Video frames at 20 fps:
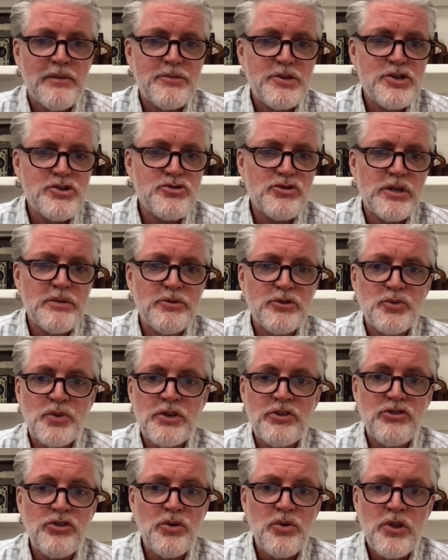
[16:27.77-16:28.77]
usually
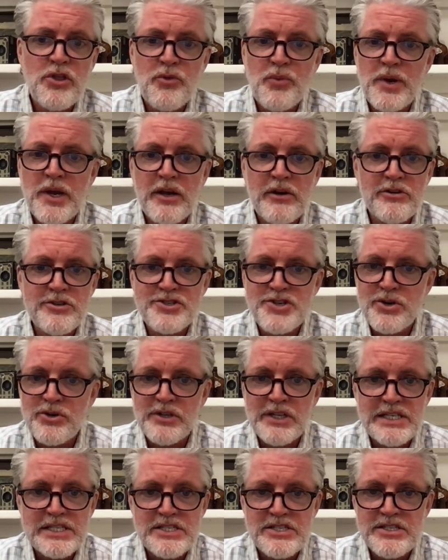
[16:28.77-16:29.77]
between 200 and 300
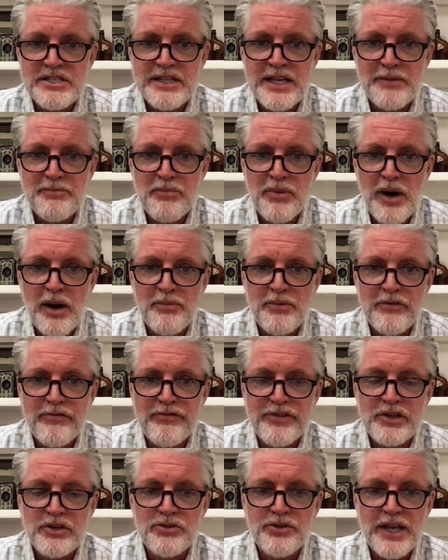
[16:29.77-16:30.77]
journalists in that proper
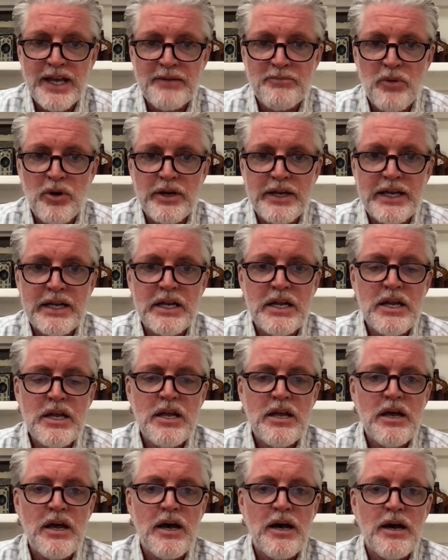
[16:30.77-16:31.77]
field and market.
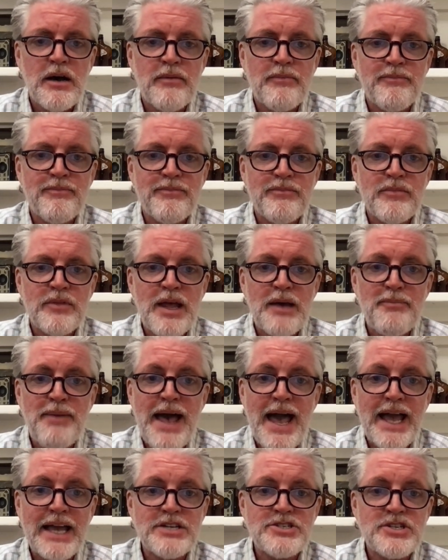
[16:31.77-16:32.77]
That
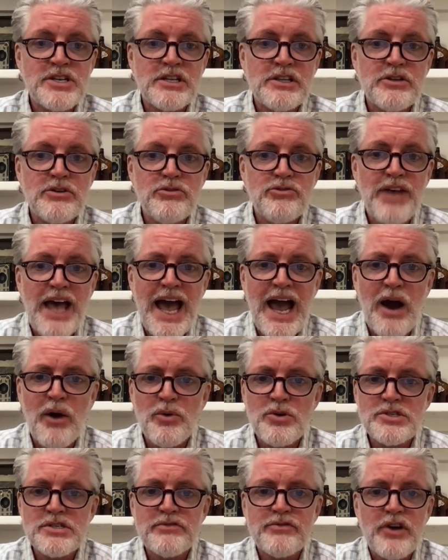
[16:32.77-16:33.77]
package includes
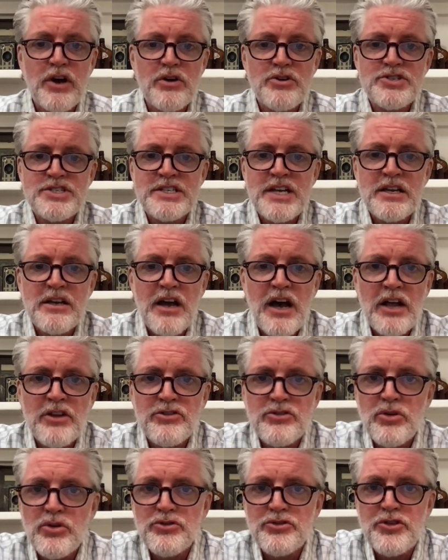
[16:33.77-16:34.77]
hours of coaching and
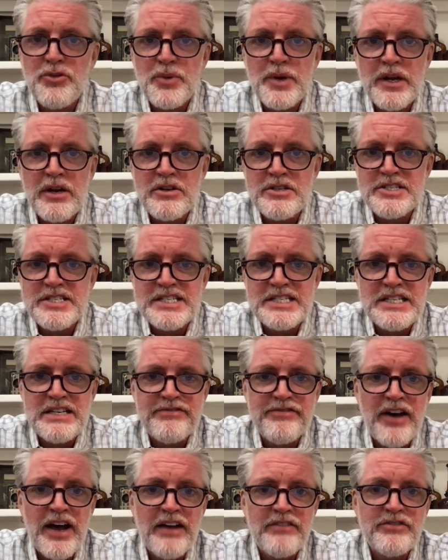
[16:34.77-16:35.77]
consults,
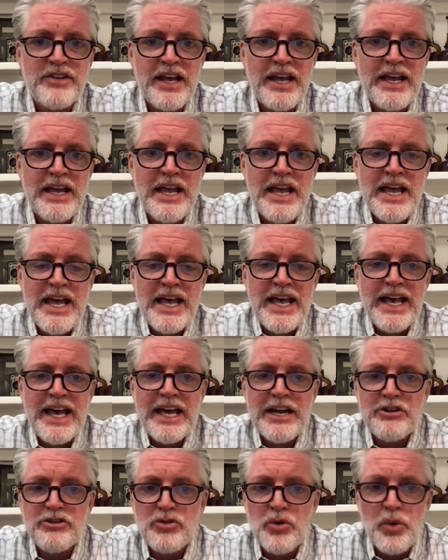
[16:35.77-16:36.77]
365-day
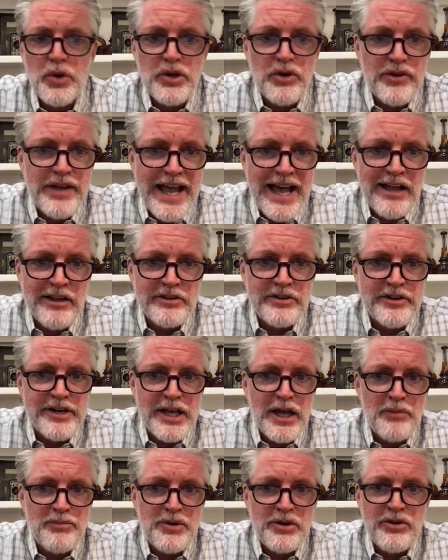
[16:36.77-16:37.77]
editorial calendar
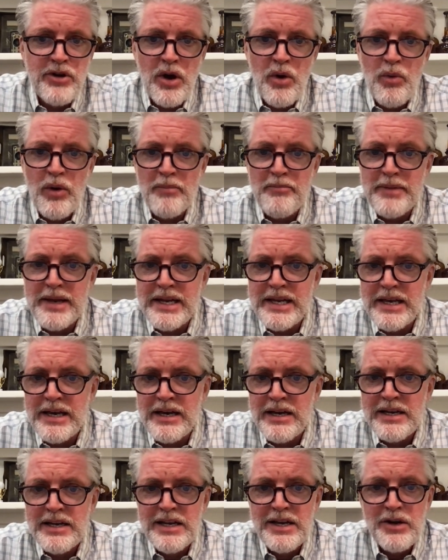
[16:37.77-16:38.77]
to help you know what
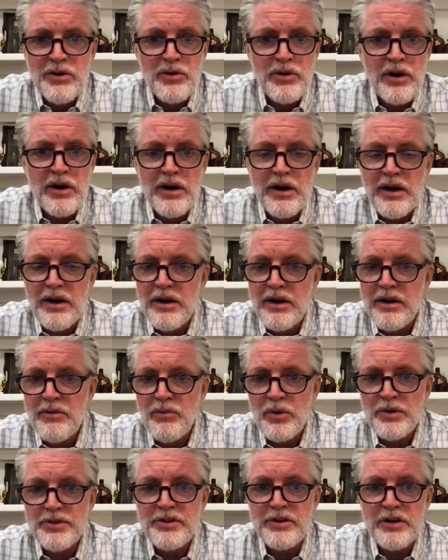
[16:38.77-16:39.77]
media,
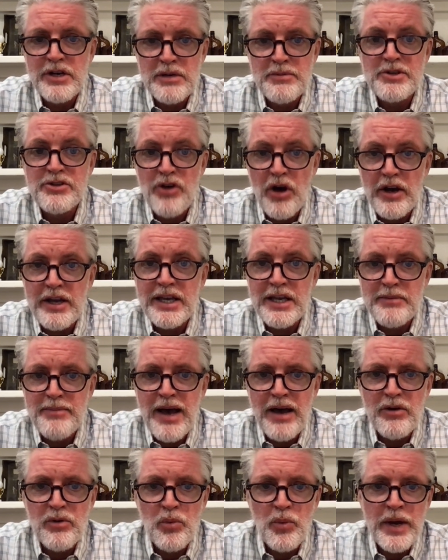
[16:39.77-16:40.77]
what they're going to be talking
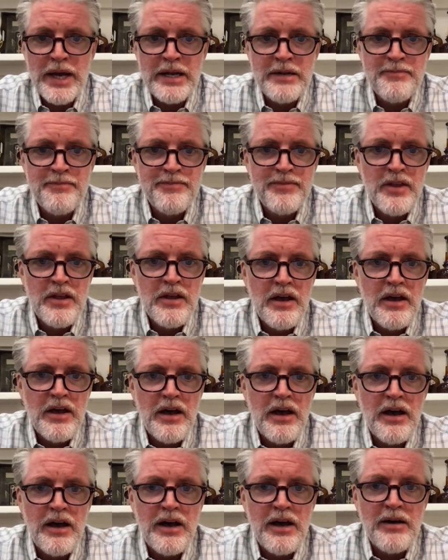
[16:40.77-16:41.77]
about and when,
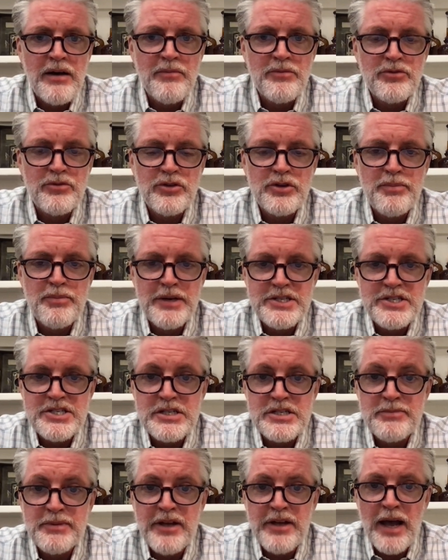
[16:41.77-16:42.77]
so your
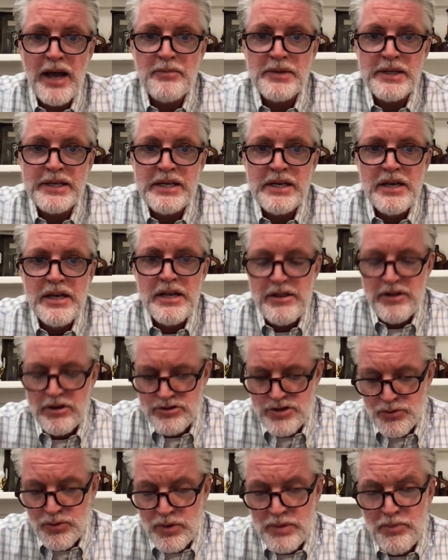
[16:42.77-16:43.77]
pitches can be timely.
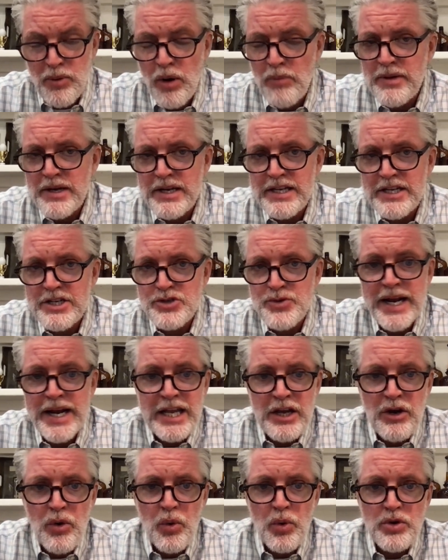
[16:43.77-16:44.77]
There's a 3-part media
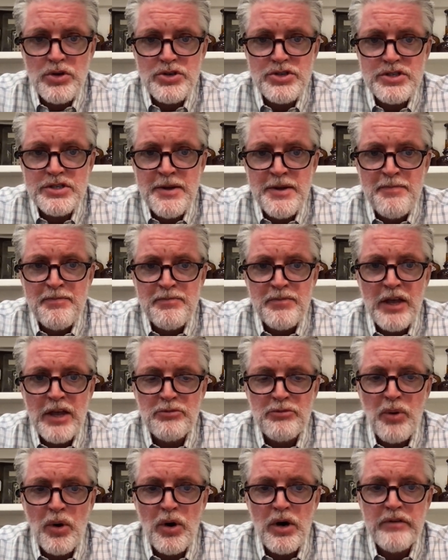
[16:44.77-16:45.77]
training course
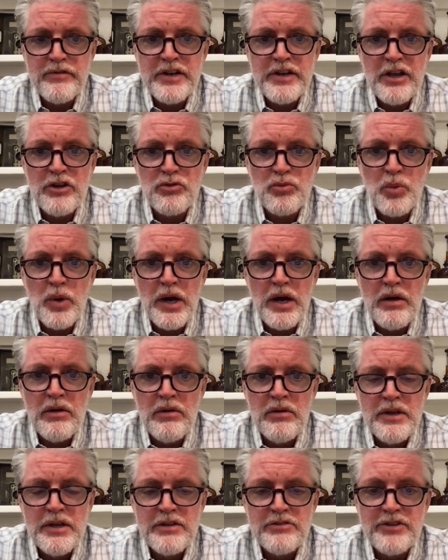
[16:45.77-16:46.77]
as part of it as
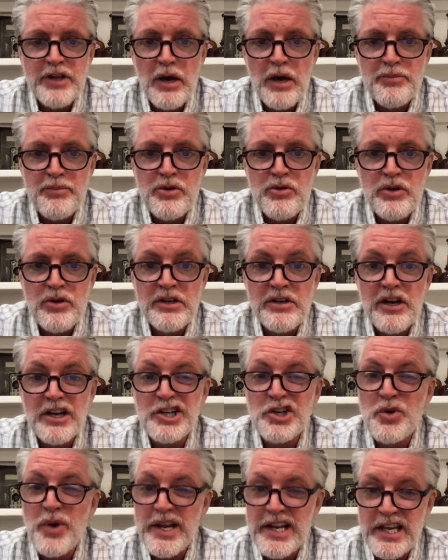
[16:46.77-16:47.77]
well, to help you
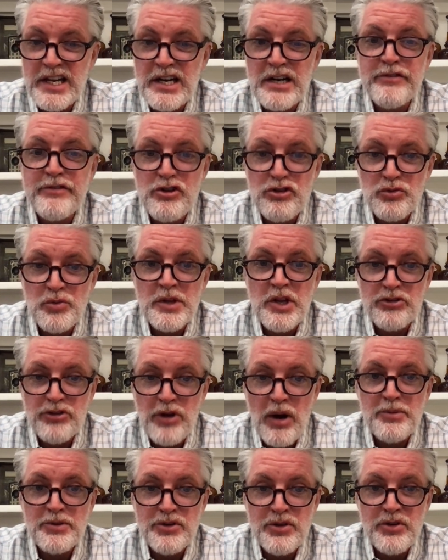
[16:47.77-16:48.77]
conduct great interviews when
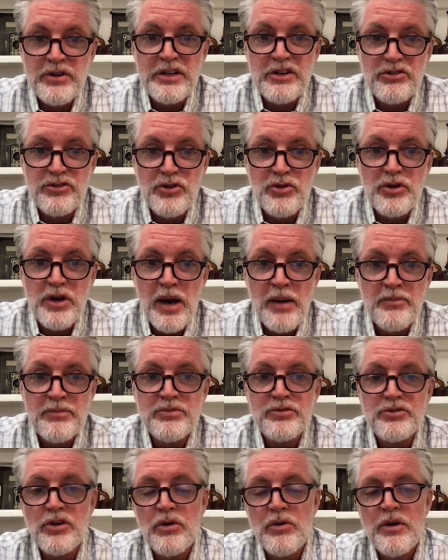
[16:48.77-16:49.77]
those opportunities do
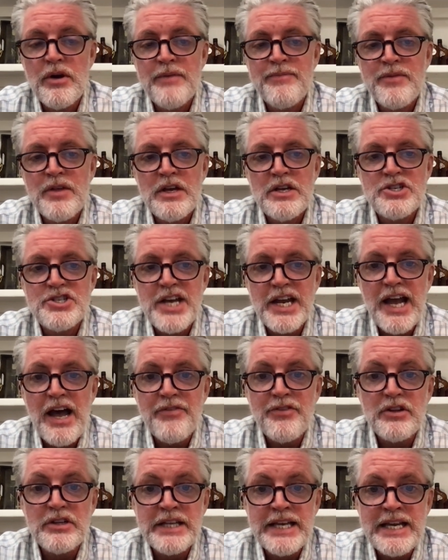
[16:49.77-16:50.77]
come. So check
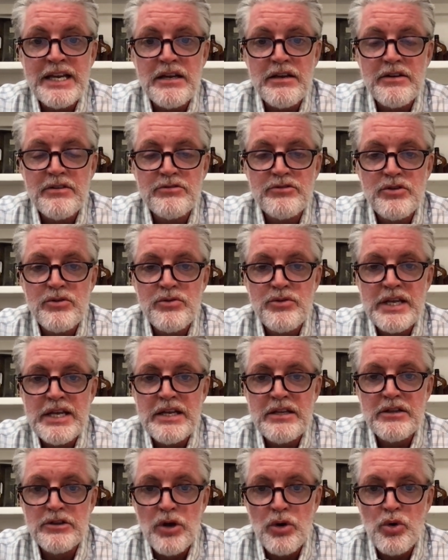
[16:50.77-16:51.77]
out the link to
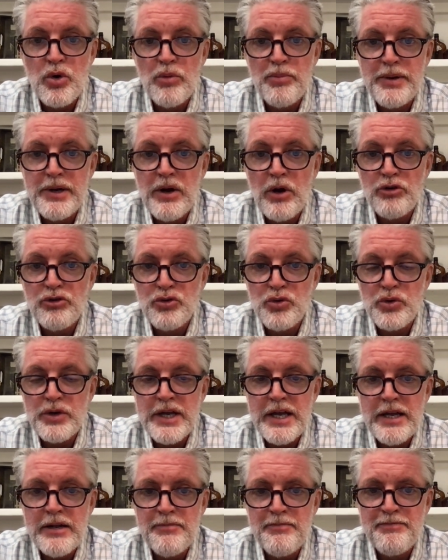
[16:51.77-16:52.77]
the local PR
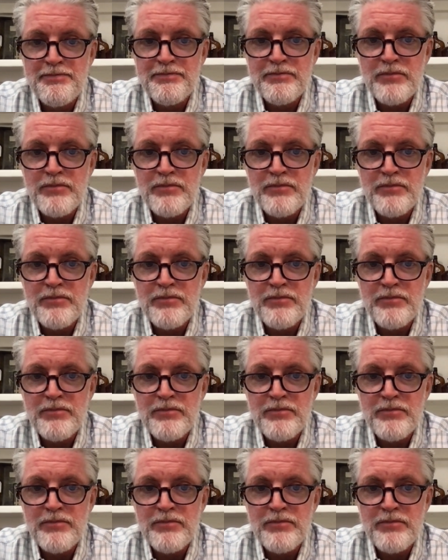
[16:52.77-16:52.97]
toolkit.